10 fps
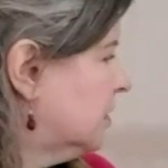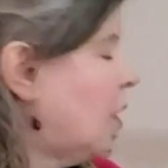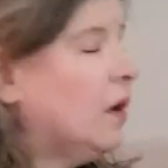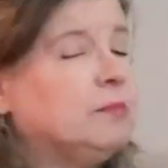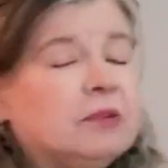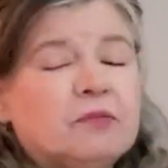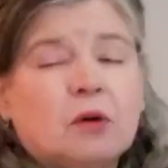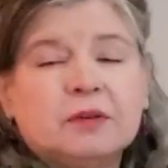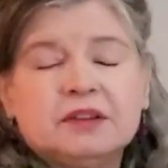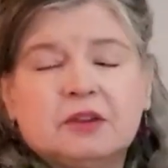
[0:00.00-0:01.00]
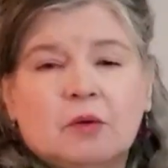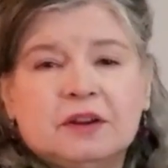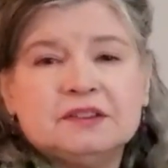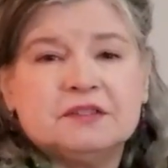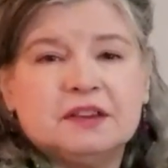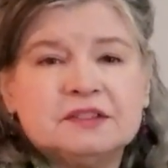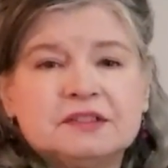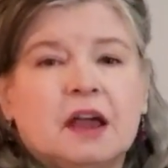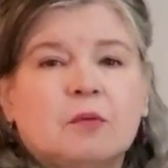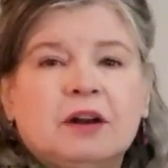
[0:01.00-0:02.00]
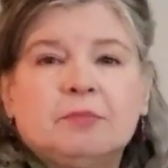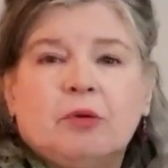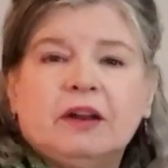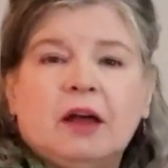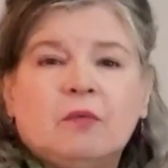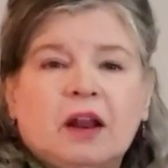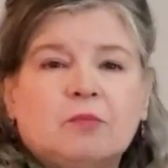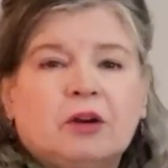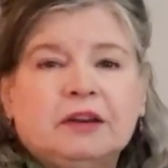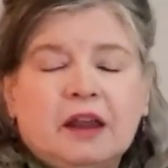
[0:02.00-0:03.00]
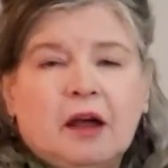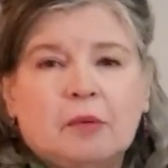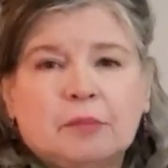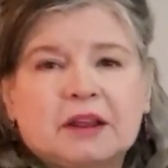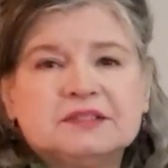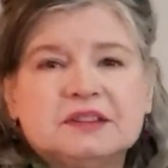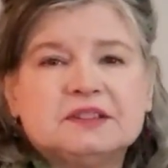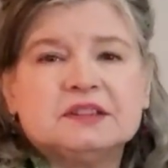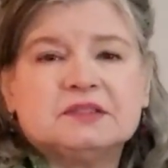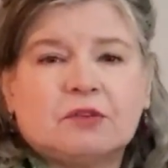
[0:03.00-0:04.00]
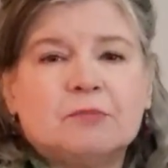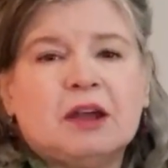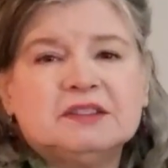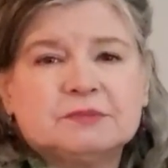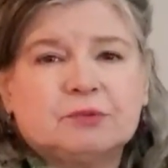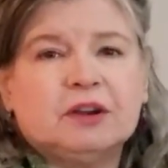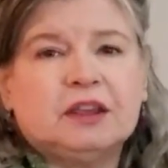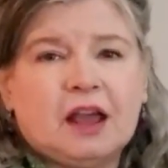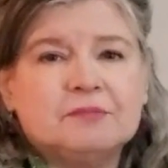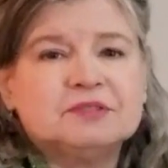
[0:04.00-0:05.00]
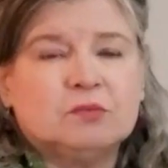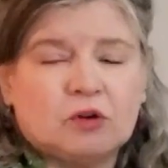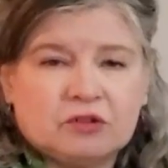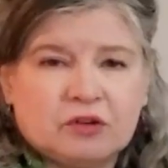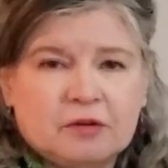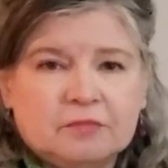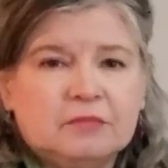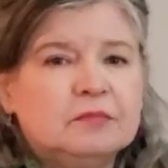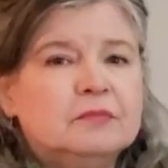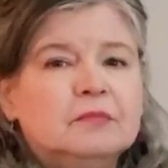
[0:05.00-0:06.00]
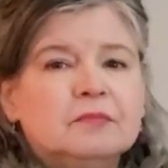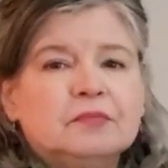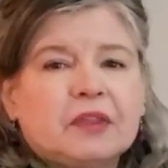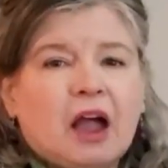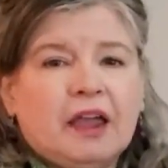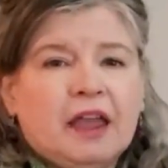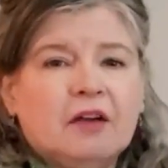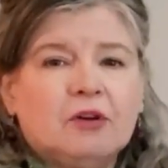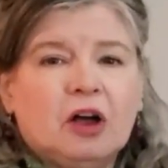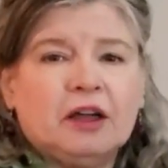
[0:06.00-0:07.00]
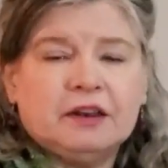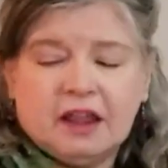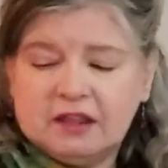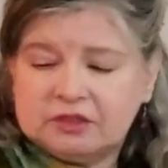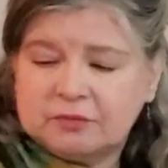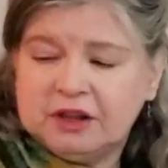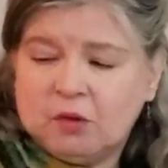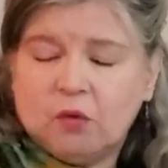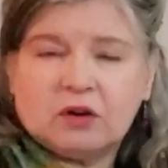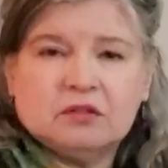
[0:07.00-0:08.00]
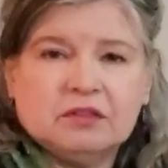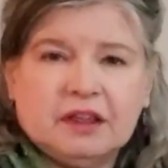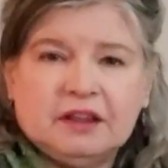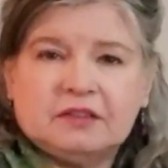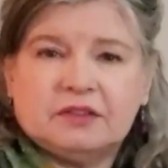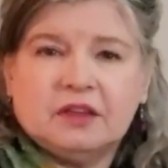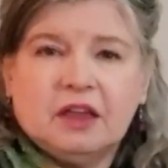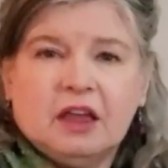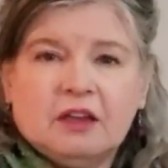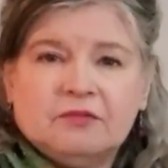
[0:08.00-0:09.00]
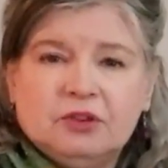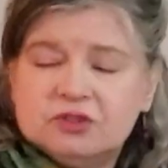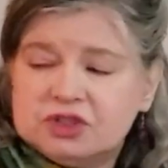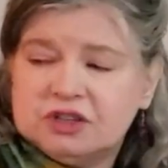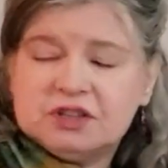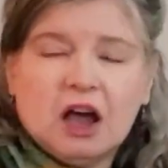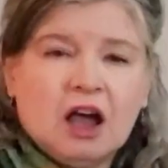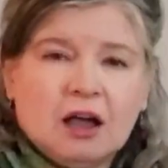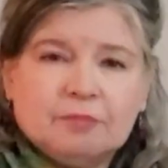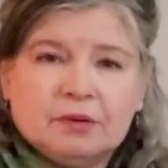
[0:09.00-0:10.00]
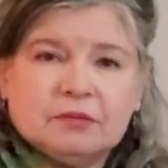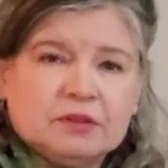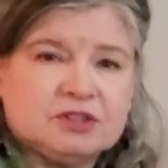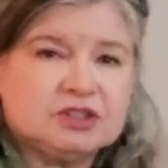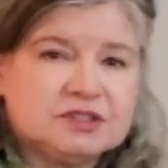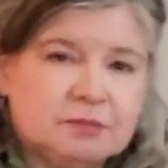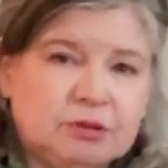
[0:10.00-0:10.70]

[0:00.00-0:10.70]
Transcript: Oh, and before we go into this, I want to point out what I'm wearing now, because this is from my spring capsule wardrobe. I have on a 3/4 length fuchsia top. It's just a